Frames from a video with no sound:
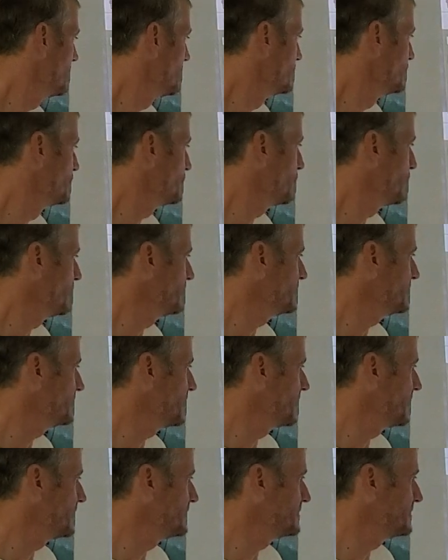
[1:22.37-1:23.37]
Joyce
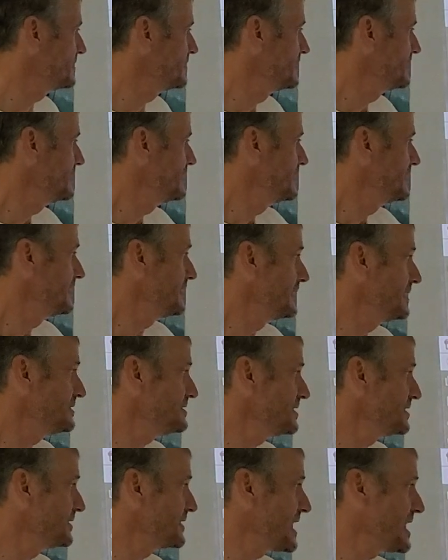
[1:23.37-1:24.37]
says,
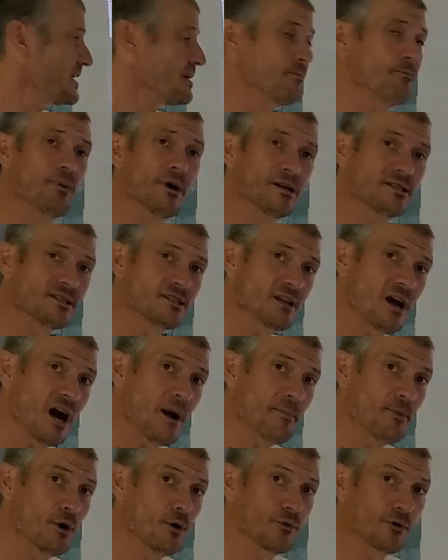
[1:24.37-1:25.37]
"Isn't that a bus
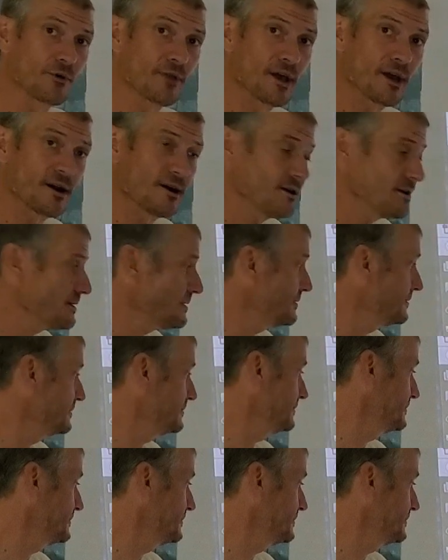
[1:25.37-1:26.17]
stop over there?"